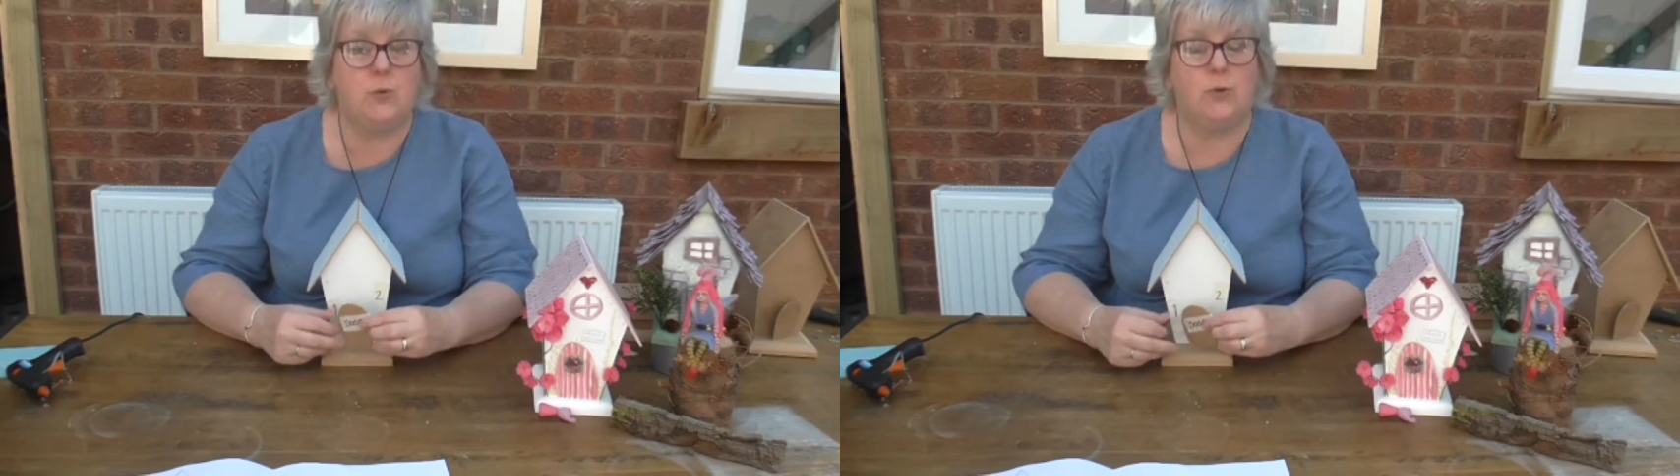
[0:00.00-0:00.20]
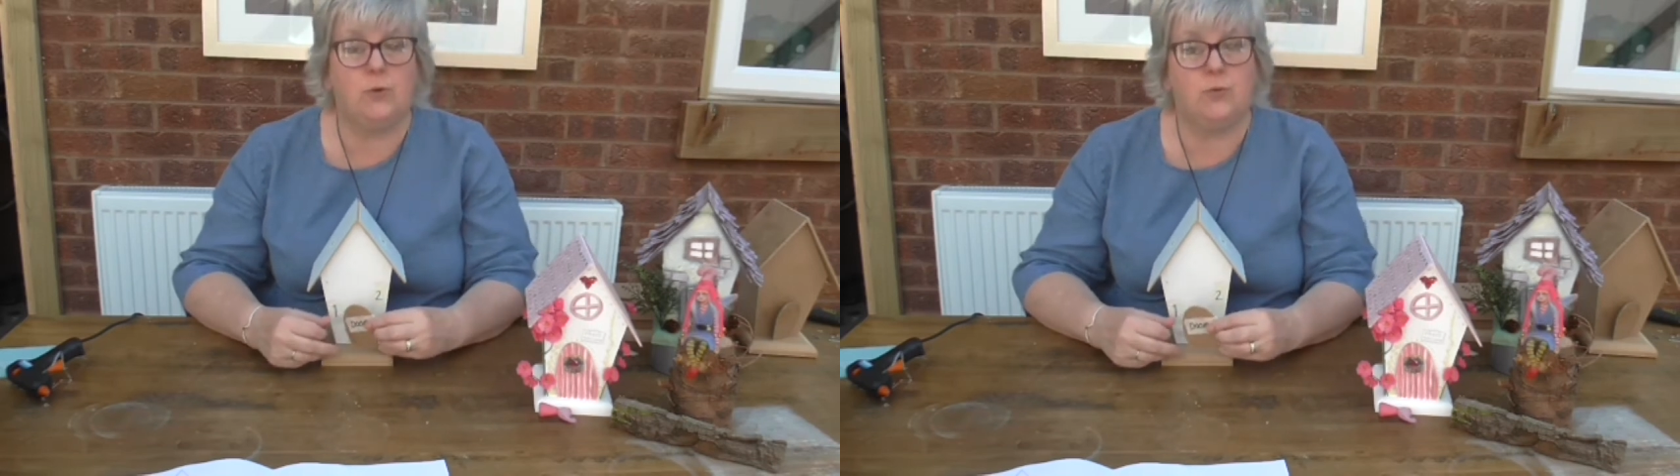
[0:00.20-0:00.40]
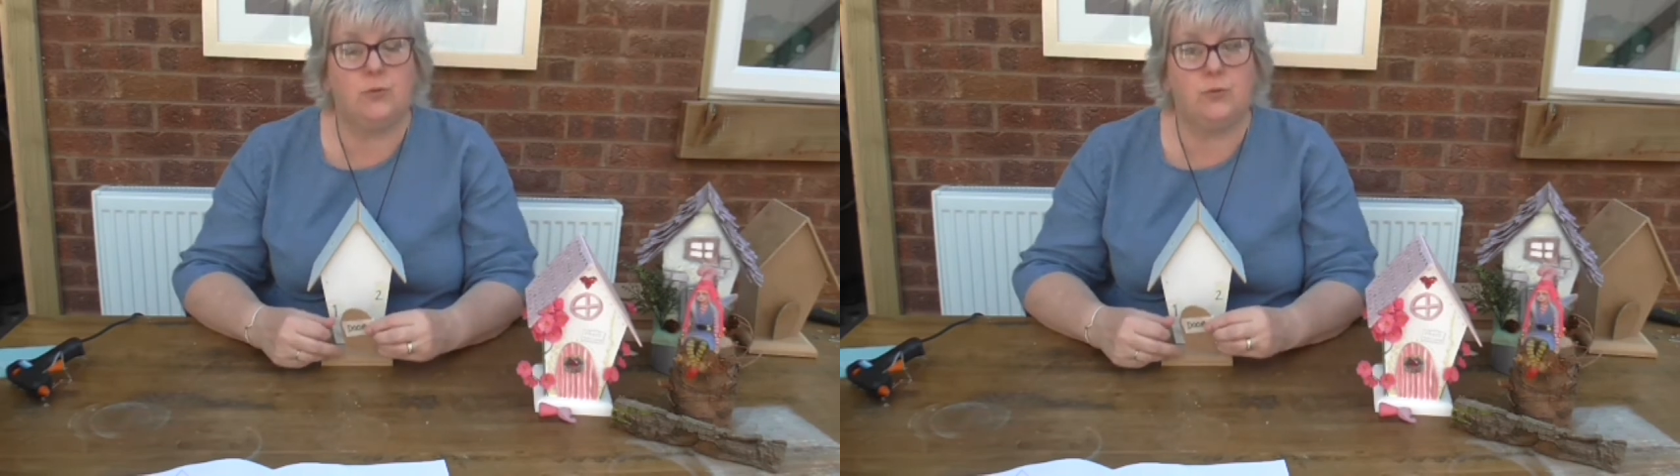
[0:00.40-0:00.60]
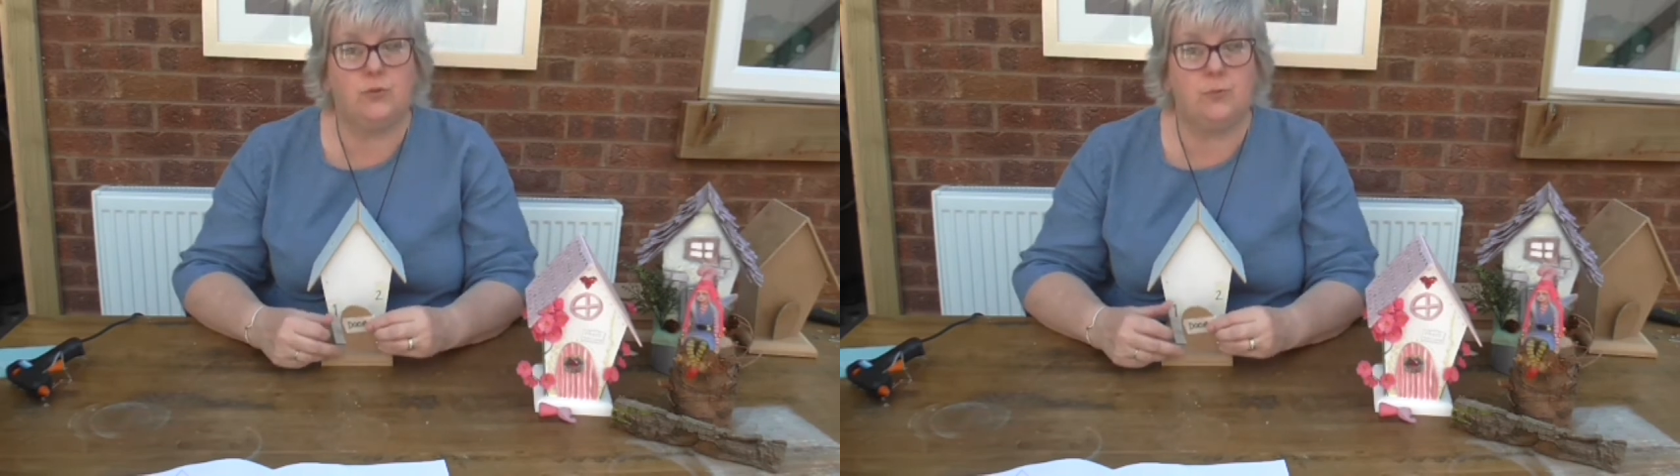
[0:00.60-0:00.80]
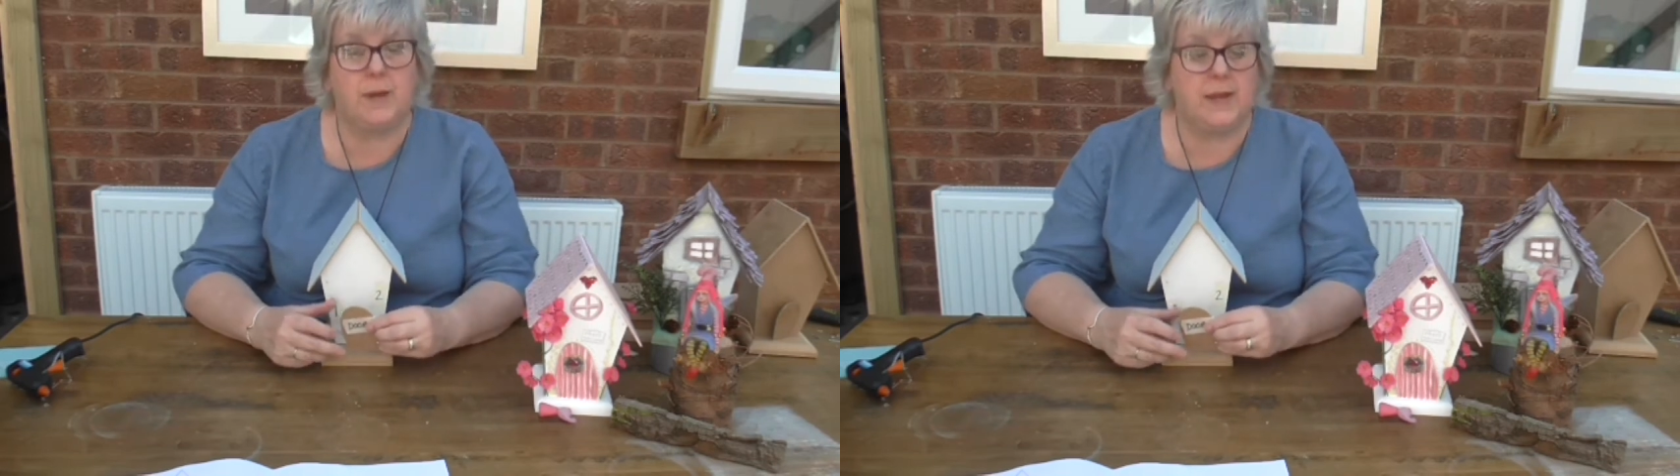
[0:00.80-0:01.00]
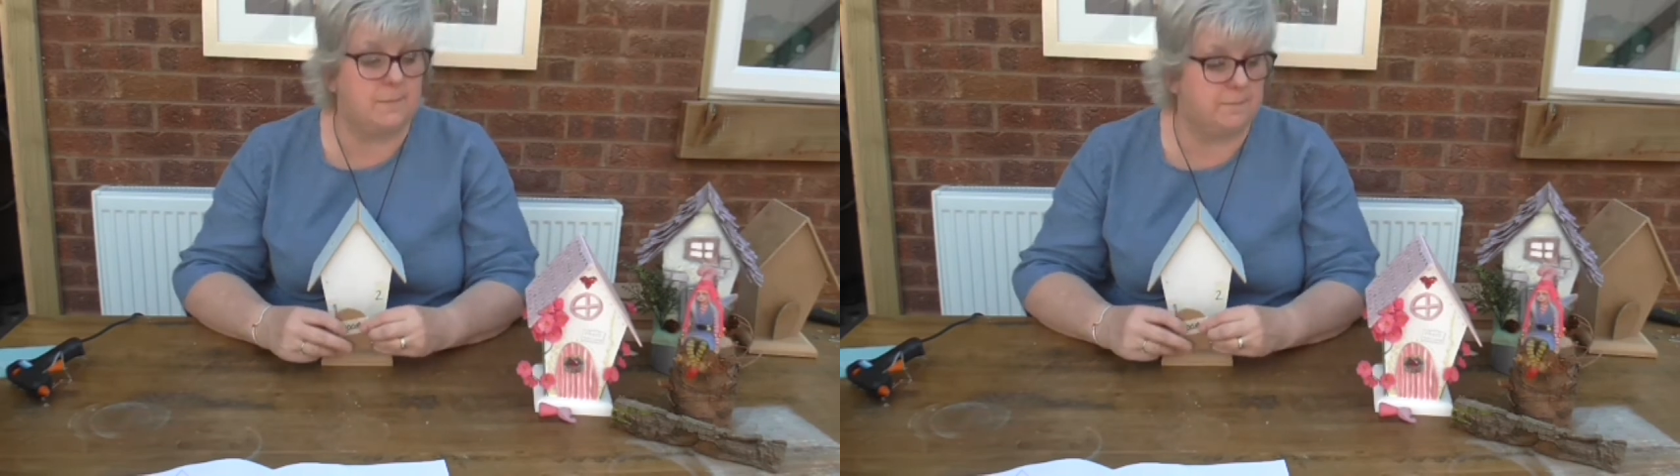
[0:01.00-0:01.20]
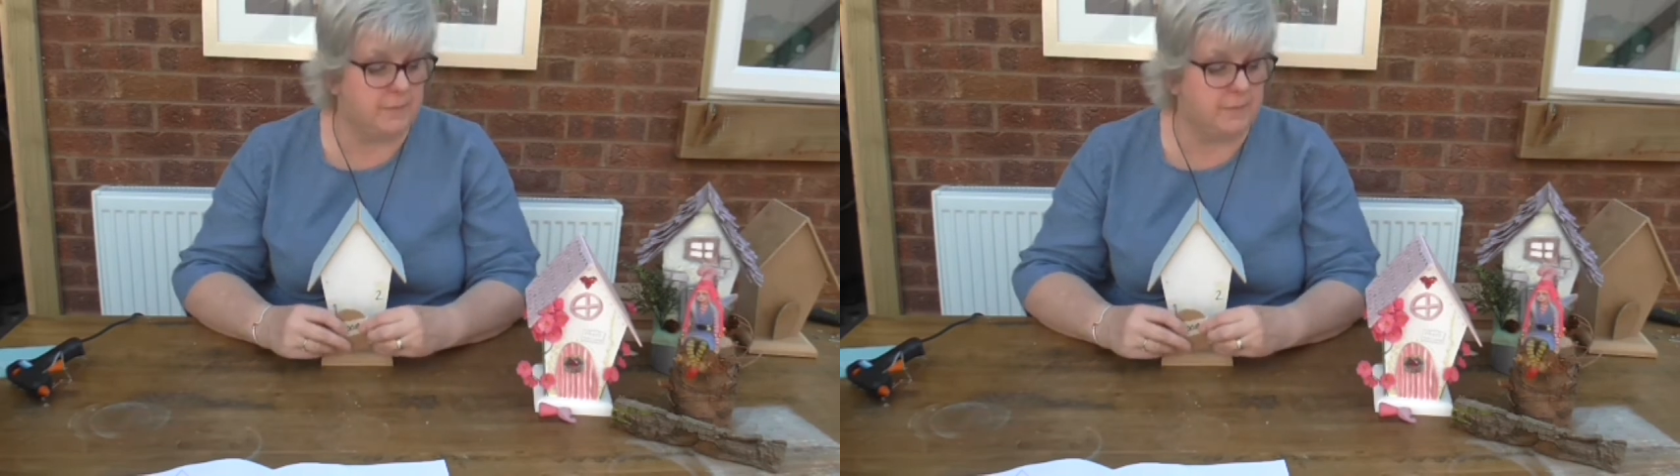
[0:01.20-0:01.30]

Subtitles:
you want your door to be.